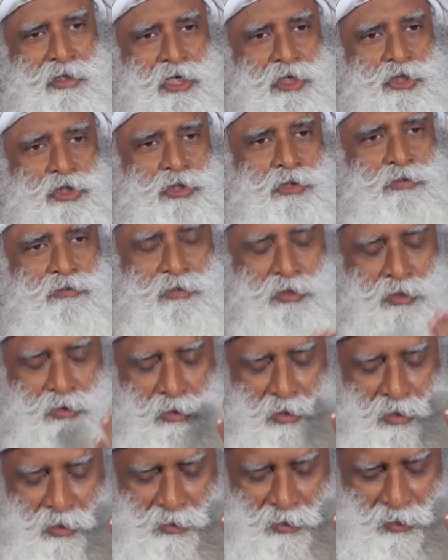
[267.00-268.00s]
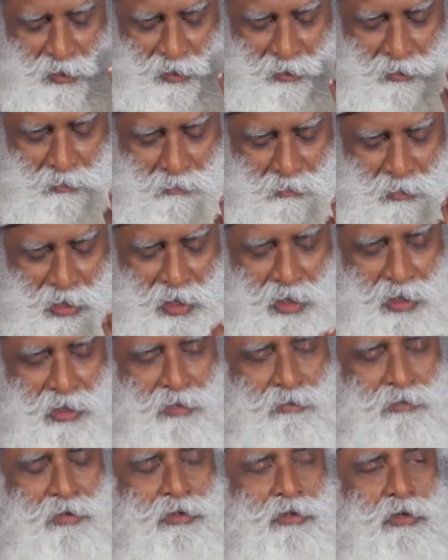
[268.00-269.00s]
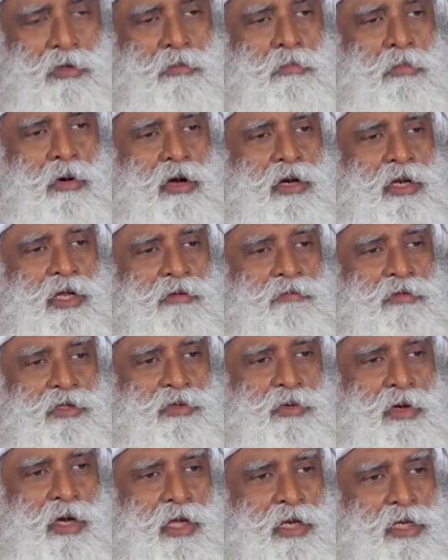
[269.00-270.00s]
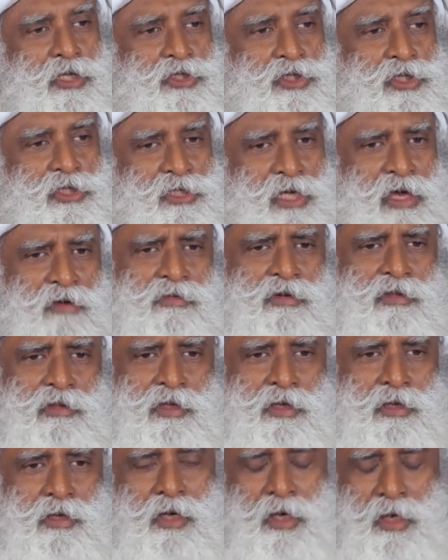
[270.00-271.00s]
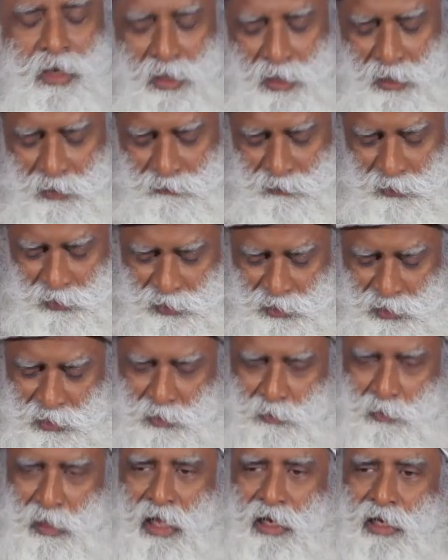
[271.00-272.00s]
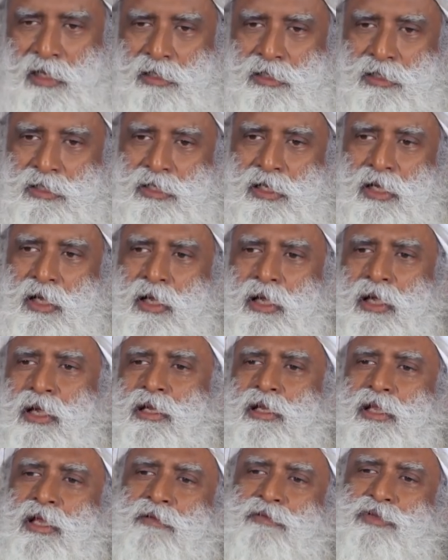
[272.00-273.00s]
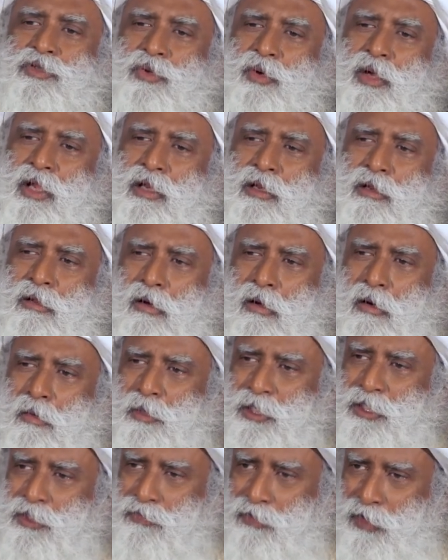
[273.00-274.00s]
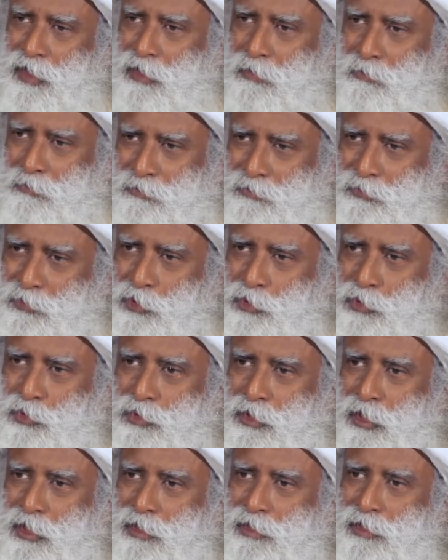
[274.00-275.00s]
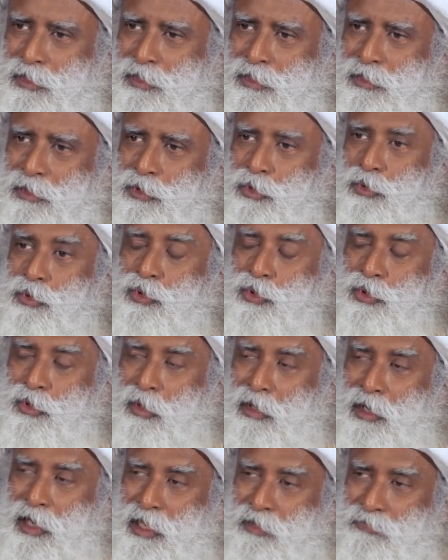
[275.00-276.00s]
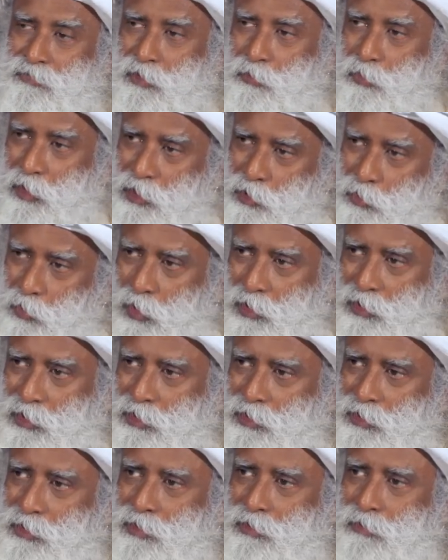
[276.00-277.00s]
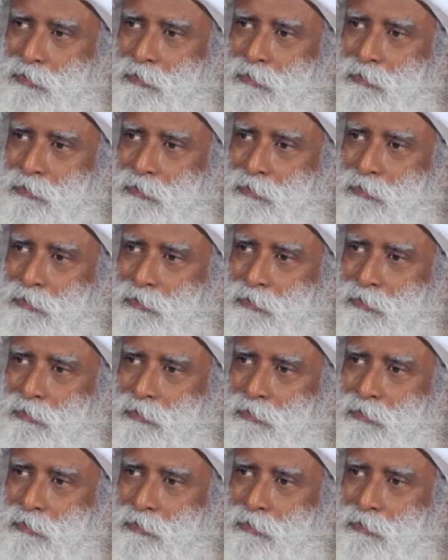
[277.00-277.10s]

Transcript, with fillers: nature, with your uh, mind, with your body, with your energies, everything. If this is balanced, it gives you enormous freedom to do things, to do your life the way you want it.